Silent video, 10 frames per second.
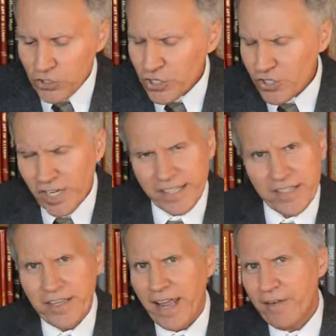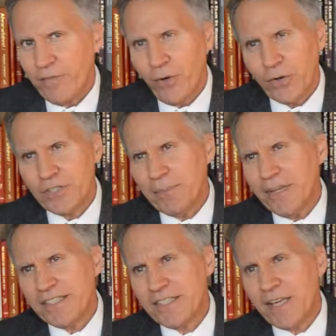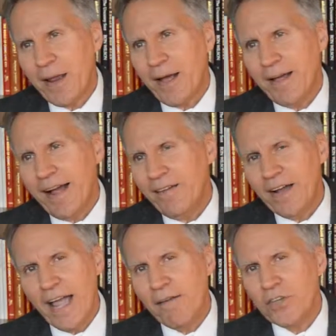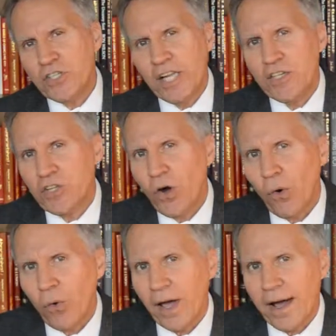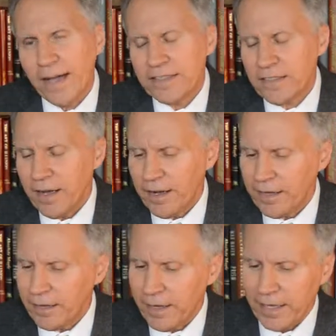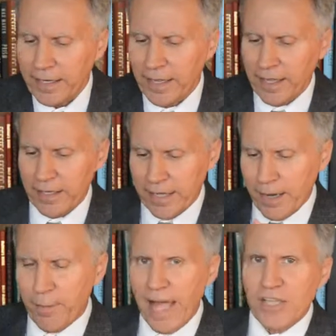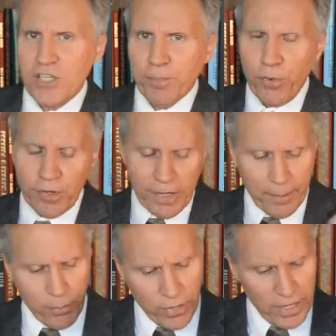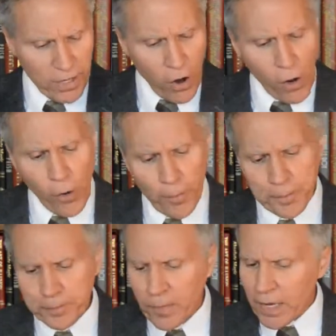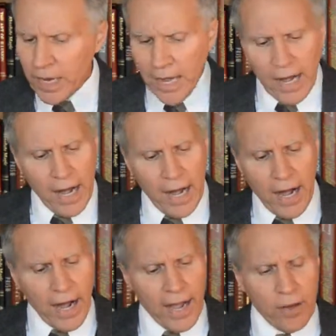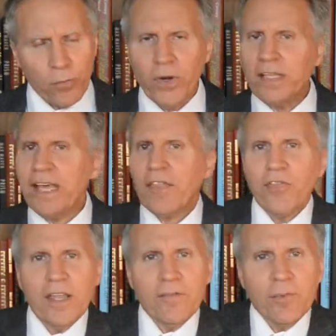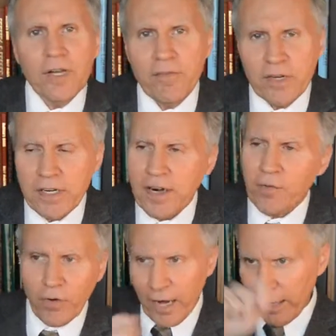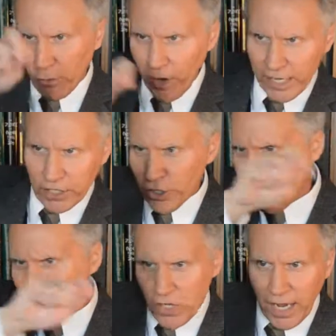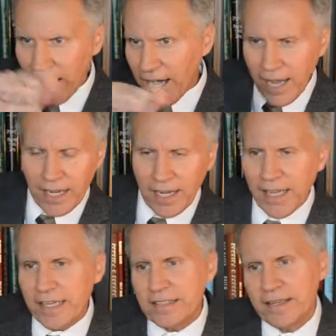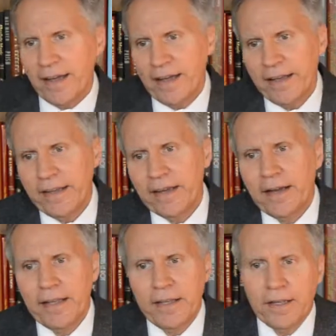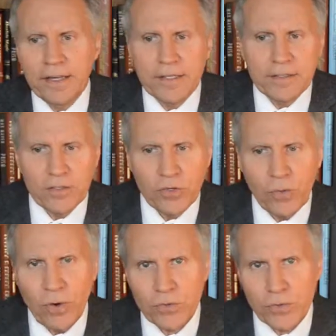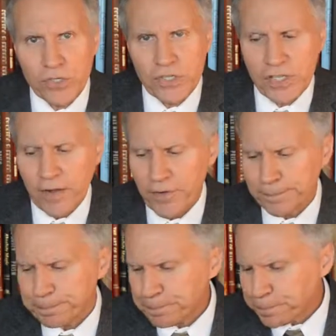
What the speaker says: just like today, folks, I mean, it's the same. I haven't changed a whole lot. I get a magic book, I bring it home, I read that thing from cover to cover, I write notes, I highlight, I do all sorts of stuff, and